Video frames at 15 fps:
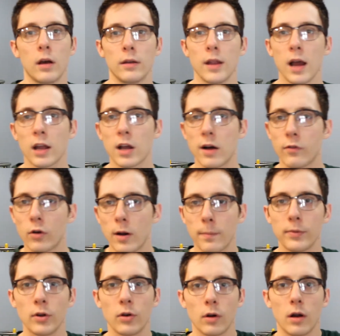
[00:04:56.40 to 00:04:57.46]
not cover
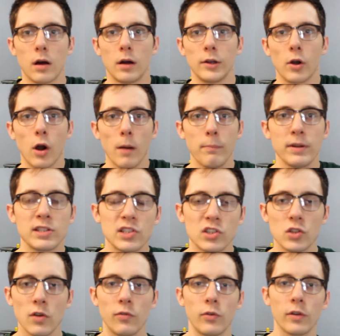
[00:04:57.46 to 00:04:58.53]
up your armpits and
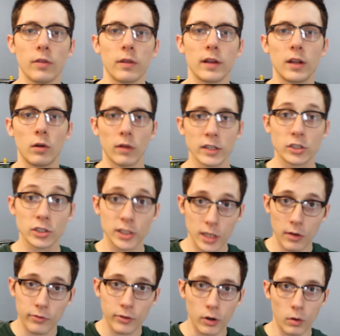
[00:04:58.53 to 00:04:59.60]
so forth. Let
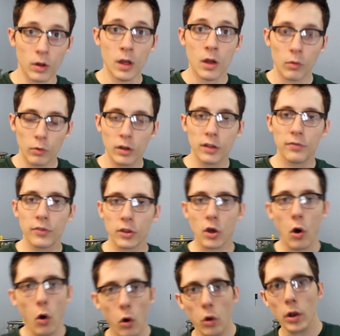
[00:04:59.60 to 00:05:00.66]
yourself, really feel the
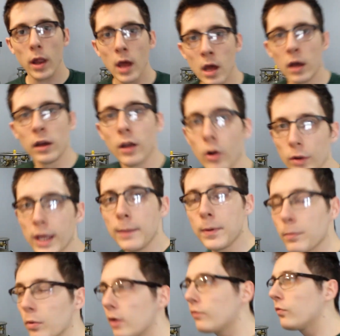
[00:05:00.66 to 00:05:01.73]
cold. Keep
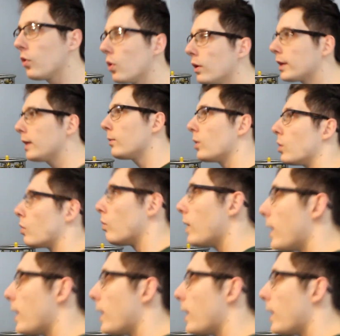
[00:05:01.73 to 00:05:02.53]
your blood flowing, keep going